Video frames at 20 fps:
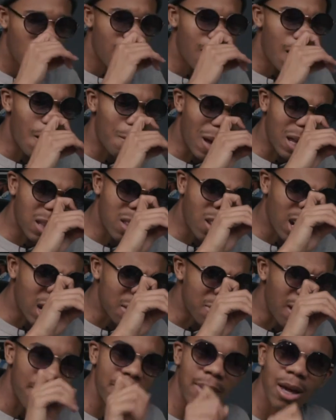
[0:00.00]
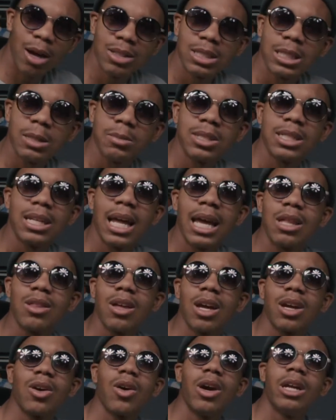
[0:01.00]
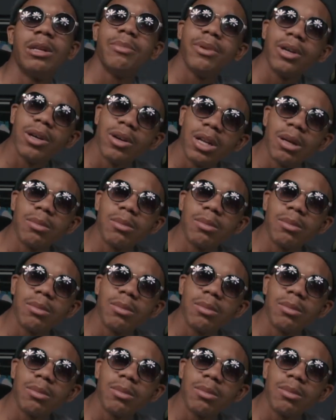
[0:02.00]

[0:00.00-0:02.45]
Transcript: I started my MailChimp today so I can go ahead and build